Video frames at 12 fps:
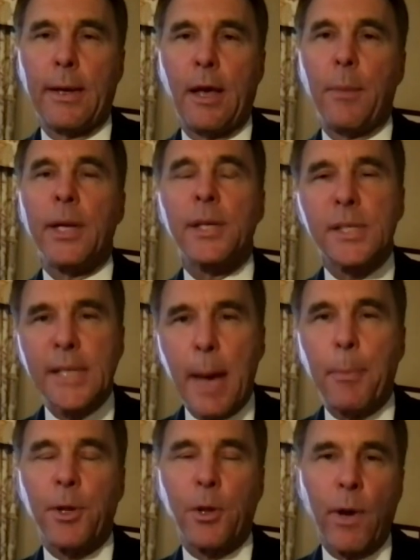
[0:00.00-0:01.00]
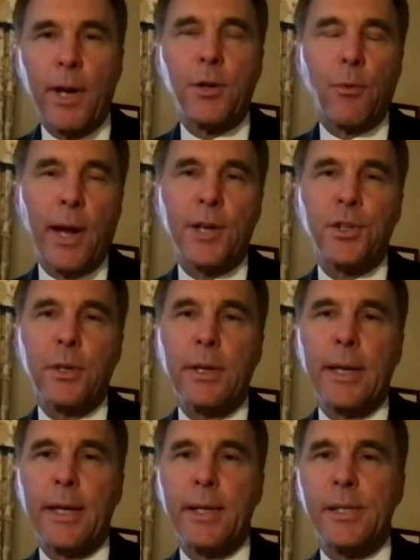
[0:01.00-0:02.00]
I mean, a step in the right direction
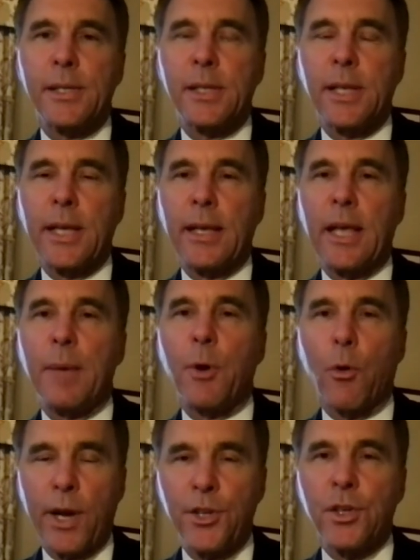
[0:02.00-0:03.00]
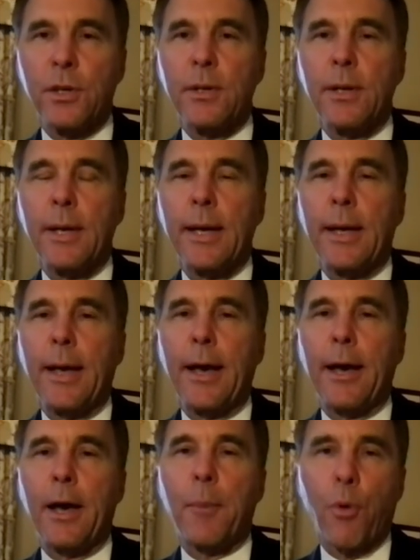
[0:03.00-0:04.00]
is the immigration
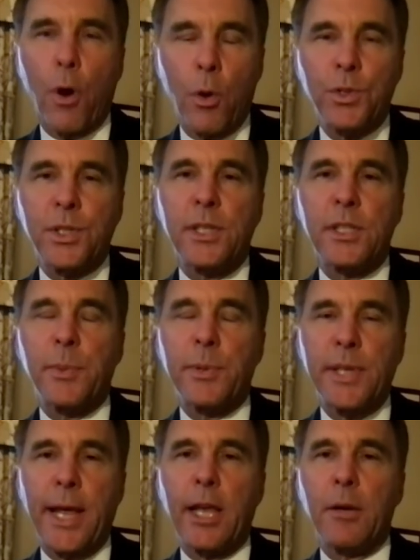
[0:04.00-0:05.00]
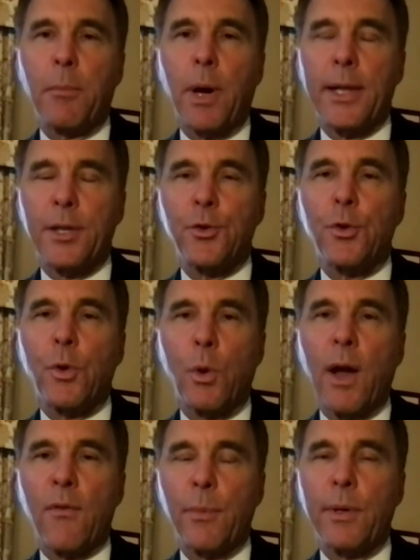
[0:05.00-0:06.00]
approach that's been taken by the Trudeau
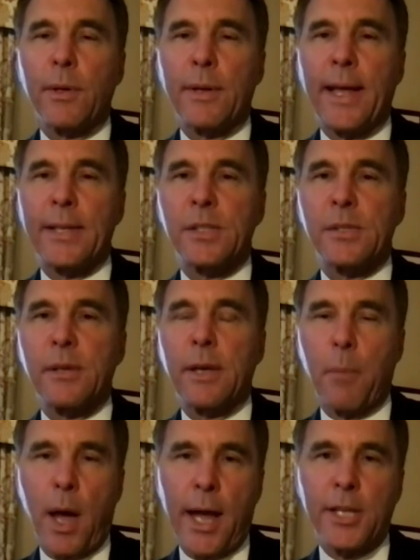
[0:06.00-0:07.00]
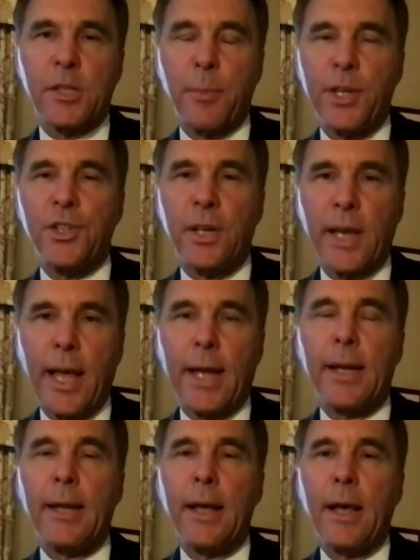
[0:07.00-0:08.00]
government. That's, in my estimation,
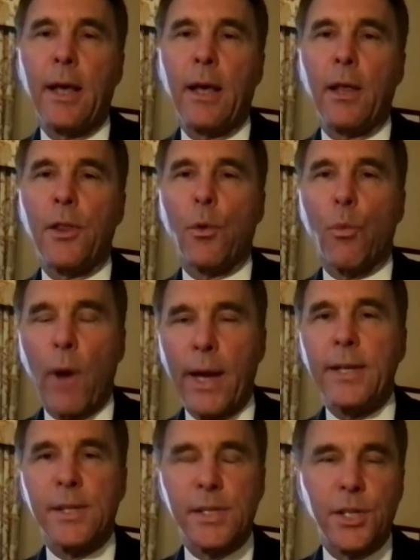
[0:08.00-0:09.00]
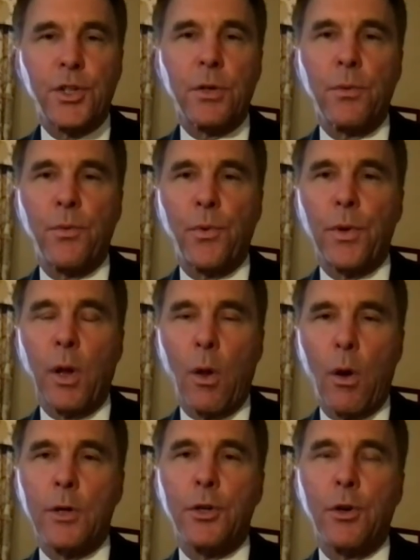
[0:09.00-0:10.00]
again, the right decision for the
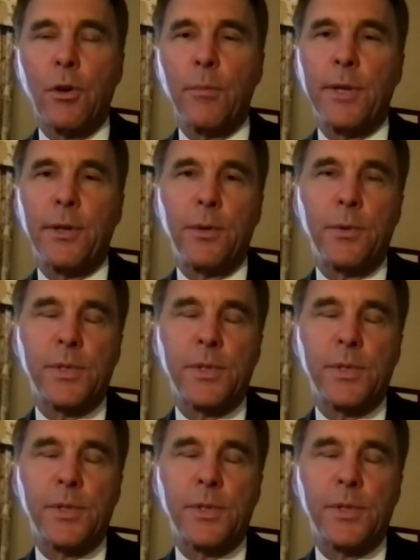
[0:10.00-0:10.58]
long term. And you